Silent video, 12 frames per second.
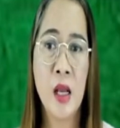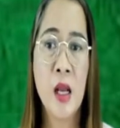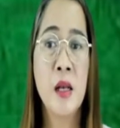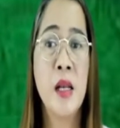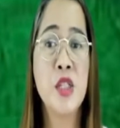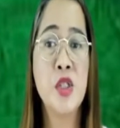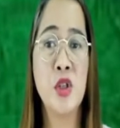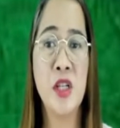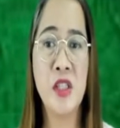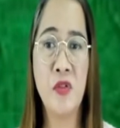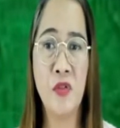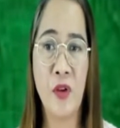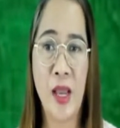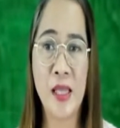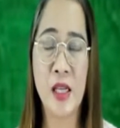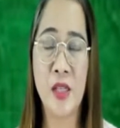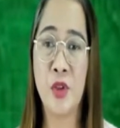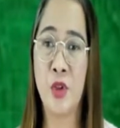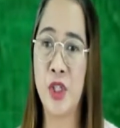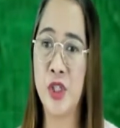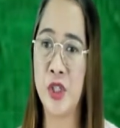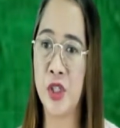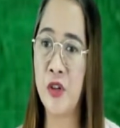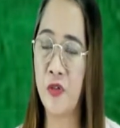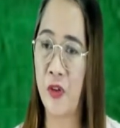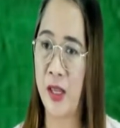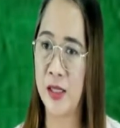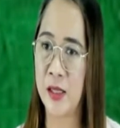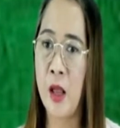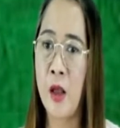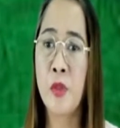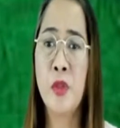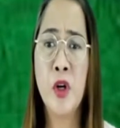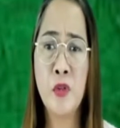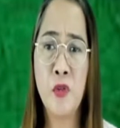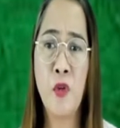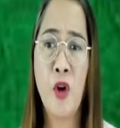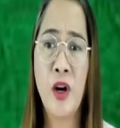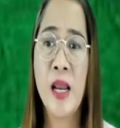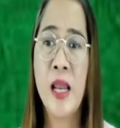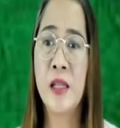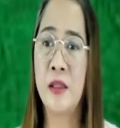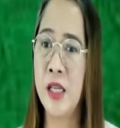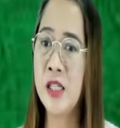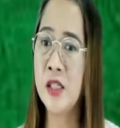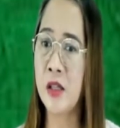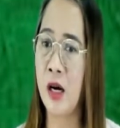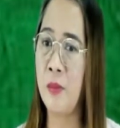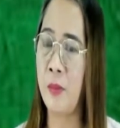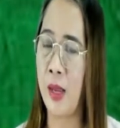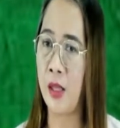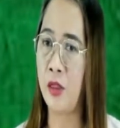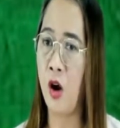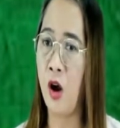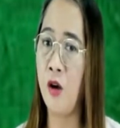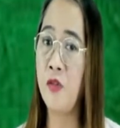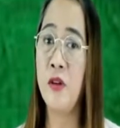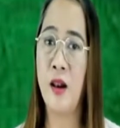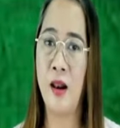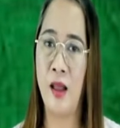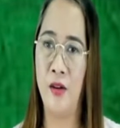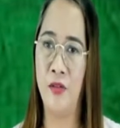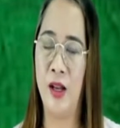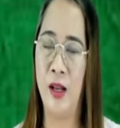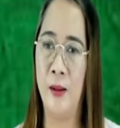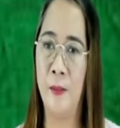that solidifies at the Earth's surface. Therefore, these are made of lava.